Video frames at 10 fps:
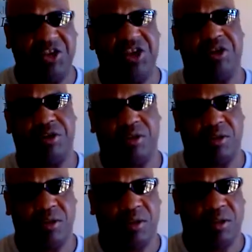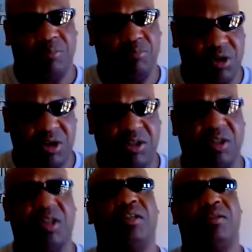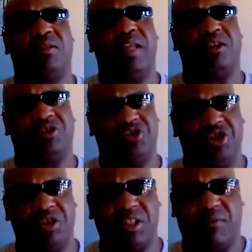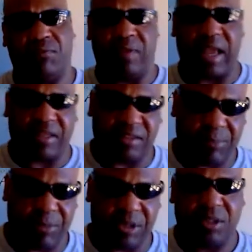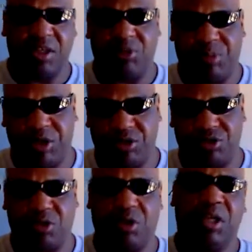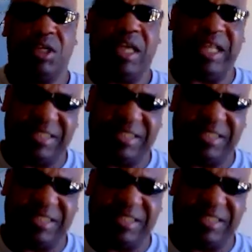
years. Books that concern themselves with academic, spiritual, and